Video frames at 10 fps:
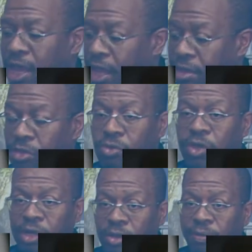and then you
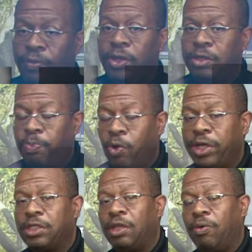can look for these
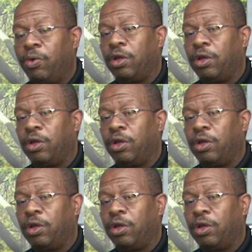points that we're